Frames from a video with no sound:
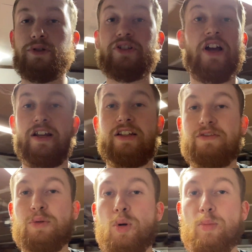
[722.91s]

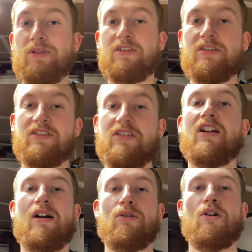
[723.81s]
scientific purposes to see
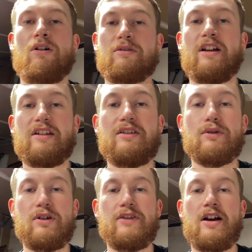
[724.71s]
how long that
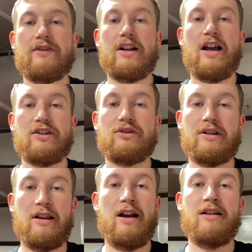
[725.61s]
T45 can actually
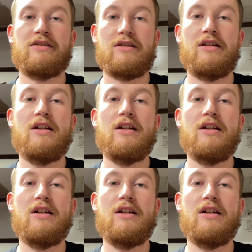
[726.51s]
last.